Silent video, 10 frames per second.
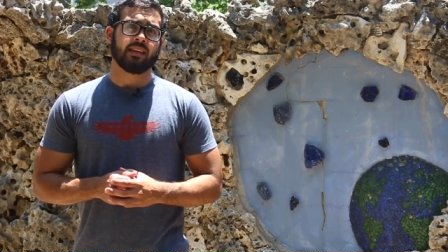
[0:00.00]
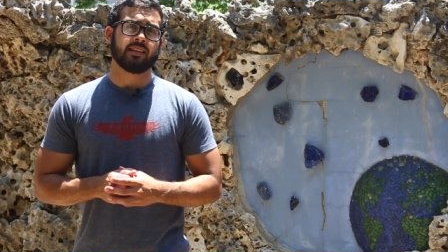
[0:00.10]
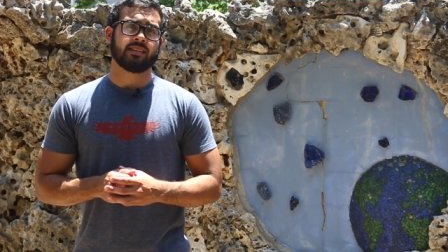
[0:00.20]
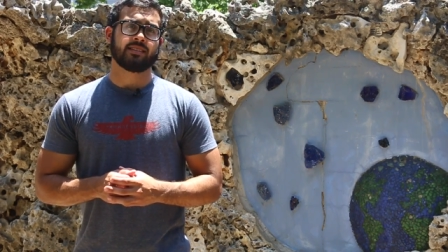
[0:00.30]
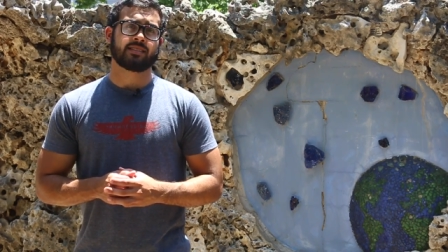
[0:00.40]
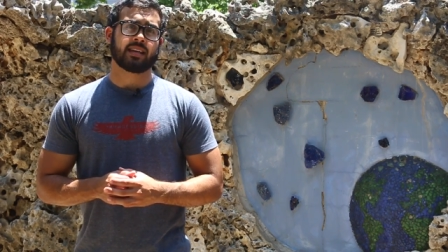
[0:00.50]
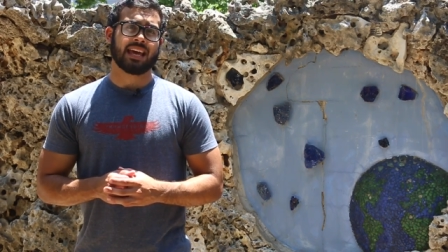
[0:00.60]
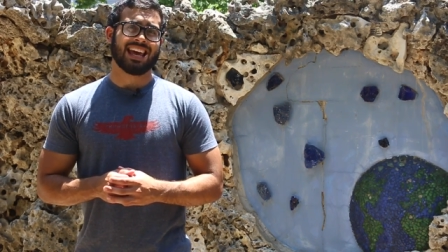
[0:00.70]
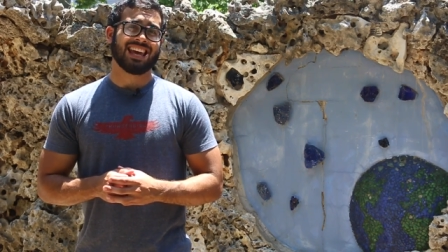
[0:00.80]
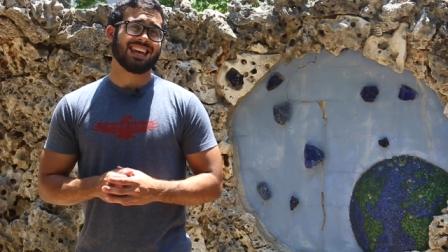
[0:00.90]
is
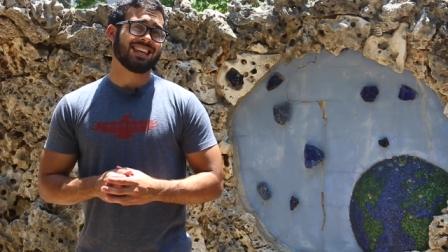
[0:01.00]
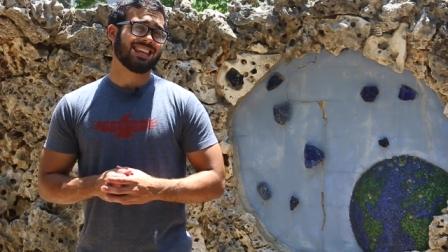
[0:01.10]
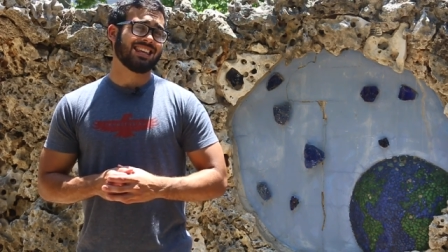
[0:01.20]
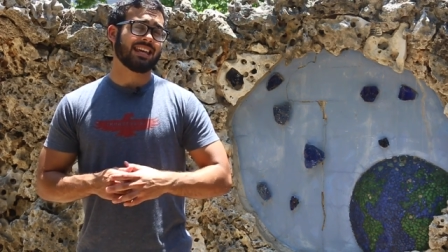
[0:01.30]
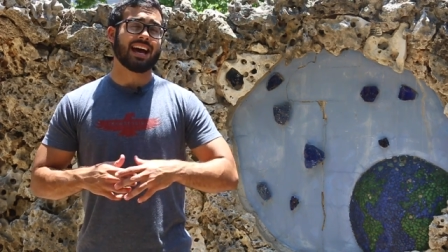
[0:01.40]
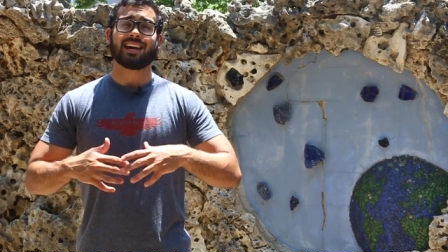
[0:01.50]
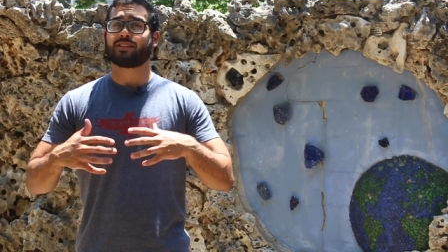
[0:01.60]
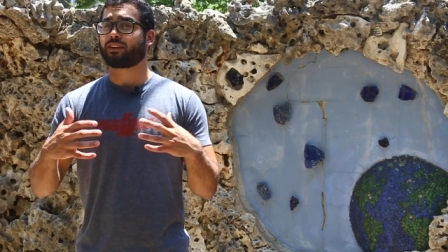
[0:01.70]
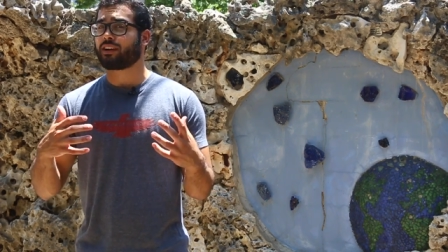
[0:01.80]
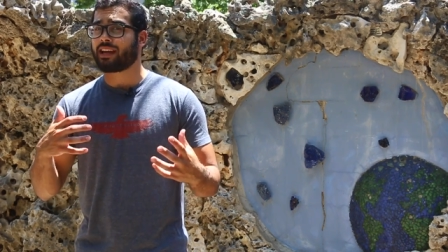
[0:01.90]
a
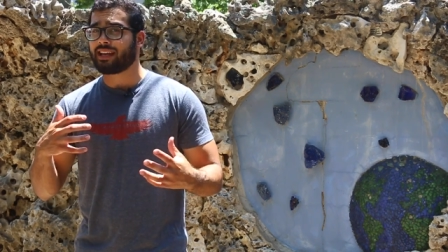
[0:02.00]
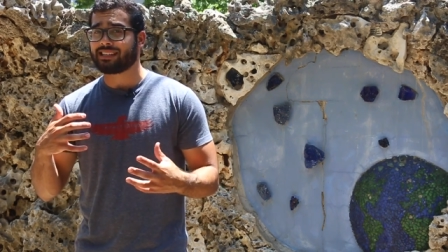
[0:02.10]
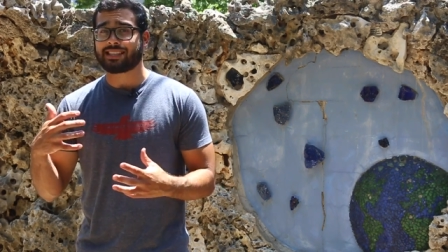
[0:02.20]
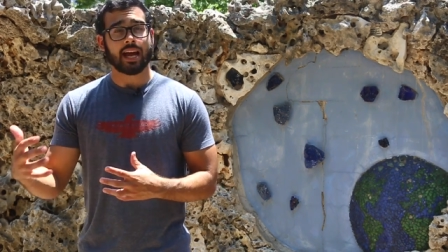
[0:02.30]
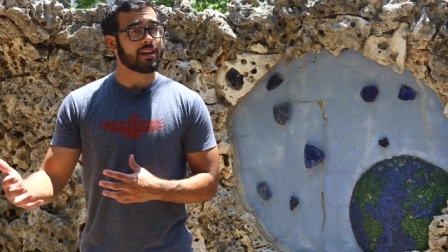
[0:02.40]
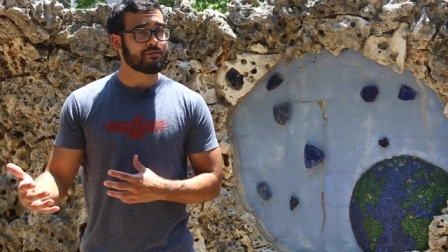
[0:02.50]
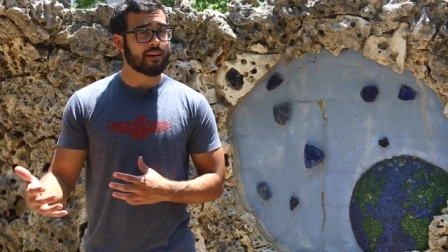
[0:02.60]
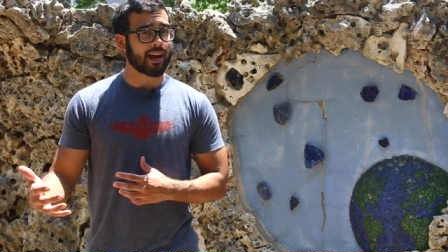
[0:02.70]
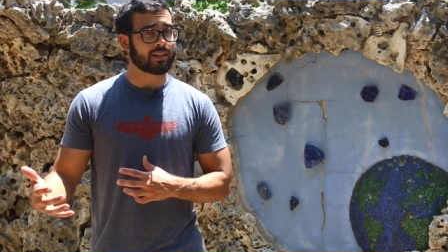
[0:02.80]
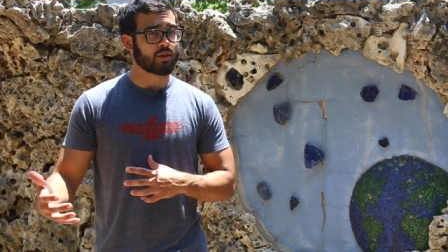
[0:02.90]
either a side
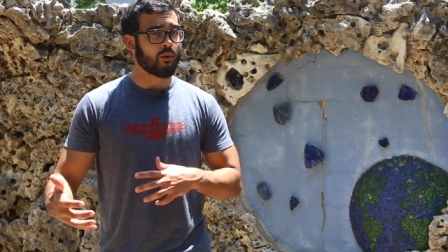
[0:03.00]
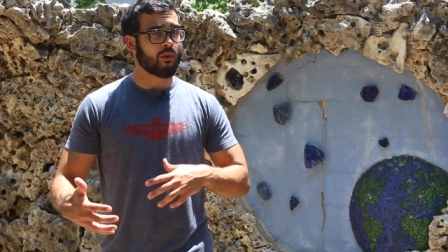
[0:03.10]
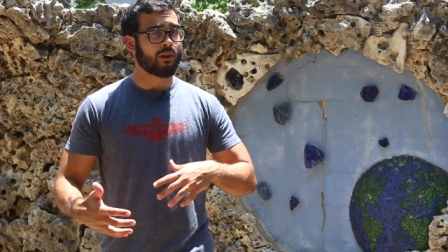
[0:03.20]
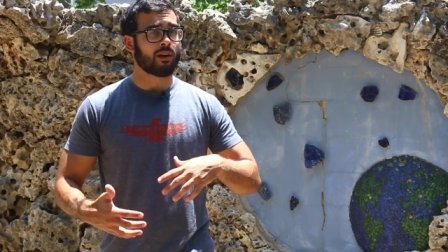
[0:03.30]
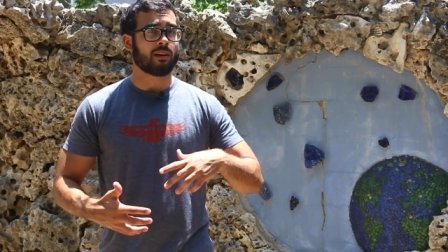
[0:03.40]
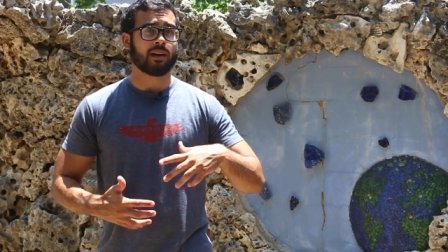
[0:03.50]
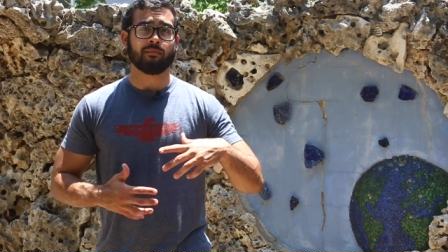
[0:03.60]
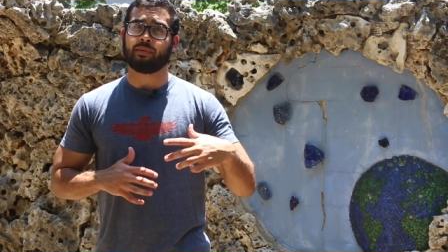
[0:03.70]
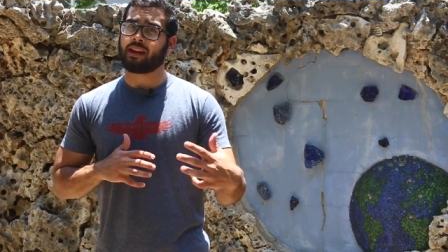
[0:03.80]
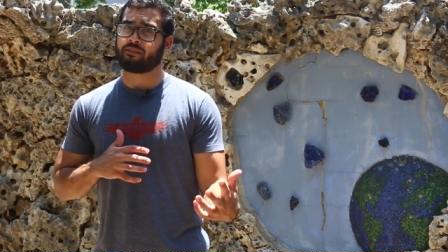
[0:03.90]
effect or
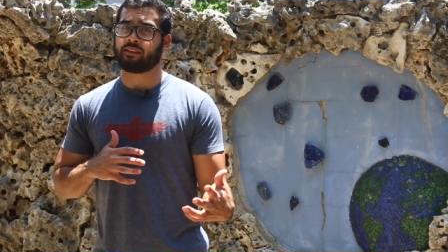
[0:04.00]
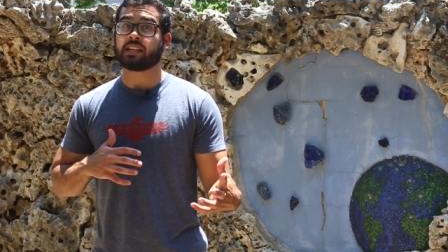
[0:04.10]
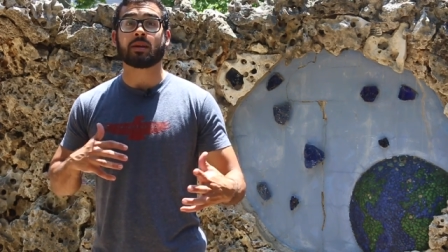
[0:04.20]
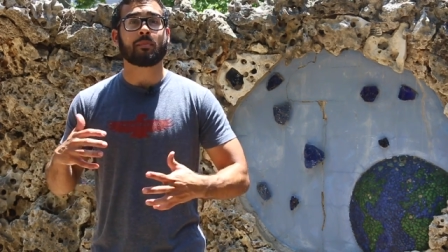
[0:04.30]
a benefit